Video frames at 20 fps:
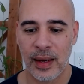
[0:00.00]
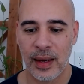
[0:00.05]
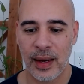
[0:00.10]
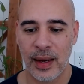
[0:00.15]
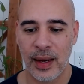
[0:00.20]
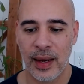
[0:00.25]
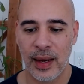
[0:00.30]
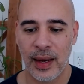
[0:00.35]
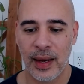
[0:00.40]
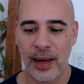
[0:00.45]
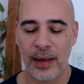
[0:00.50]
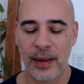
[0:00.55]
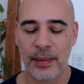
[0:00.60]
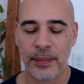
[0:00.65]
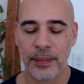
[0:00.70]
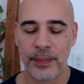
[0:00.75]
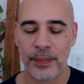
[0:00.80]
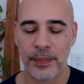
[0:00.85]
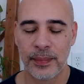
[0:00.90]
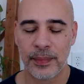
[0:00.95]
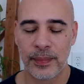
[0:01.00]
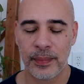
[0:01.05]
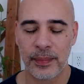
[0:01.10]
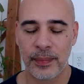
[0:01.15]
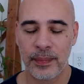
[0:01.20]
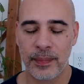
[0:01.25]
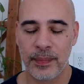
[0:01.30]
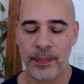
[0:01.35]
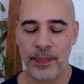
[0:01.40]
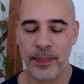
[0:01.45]
I'll
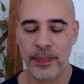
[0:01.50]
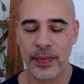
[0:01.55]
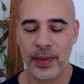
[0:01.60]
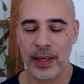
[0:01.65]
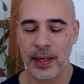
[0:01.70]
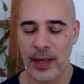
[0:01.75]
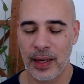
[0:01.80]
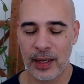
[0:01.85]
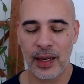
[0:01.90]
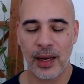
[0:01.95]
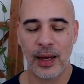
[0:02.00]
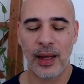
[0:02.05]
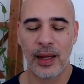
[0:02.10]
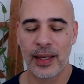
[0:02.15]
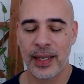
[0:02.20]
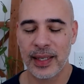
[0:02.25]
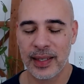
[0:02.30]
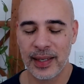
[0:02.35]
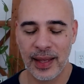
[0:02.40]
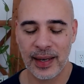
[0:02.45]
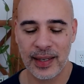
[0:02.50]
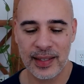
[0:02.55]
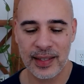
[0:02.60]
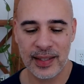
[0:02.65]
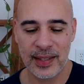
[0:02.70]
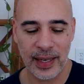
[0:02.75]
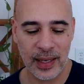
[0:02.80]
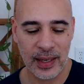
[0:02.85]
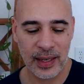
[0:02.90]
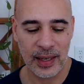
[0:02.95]
get to that in a
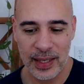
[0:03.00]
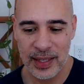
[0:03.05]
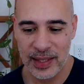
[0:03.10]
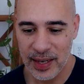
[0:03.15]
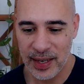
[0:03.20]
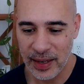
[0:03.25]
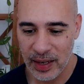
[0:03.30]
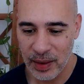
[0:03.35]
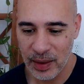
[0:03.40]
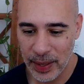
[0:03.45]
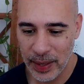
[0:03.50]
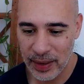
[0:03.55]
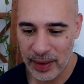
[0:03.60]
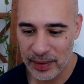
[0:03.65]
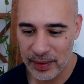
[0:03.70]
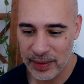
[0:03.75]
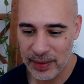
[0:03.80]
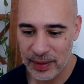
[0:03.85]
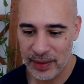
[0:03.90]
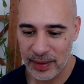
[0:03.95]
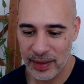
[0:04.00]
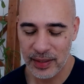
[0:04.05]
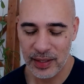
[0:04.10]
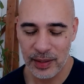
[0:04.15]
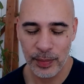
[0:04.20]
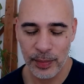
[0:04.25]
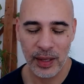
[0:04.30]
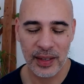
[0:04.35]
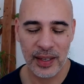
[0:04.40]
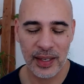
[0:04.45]
sec. Let's talk about the
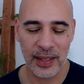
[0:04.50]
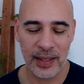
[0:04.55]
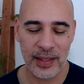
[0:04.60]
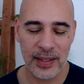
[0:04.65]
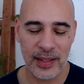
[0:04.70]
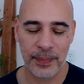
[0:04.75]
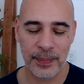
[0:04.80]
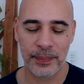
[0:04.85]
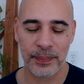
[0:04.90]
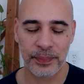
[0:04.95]
small kids.